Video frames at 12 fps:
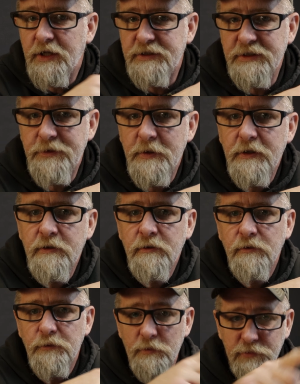I did there?
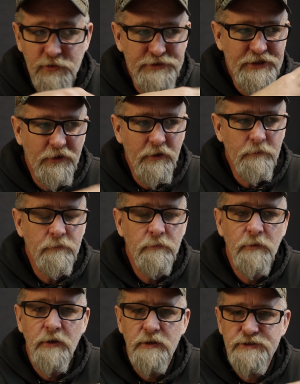The blue tarp,
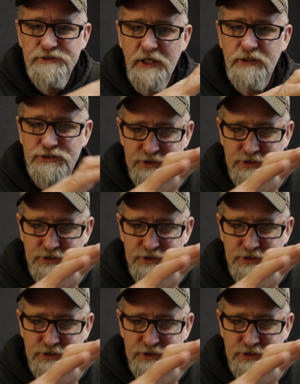it's not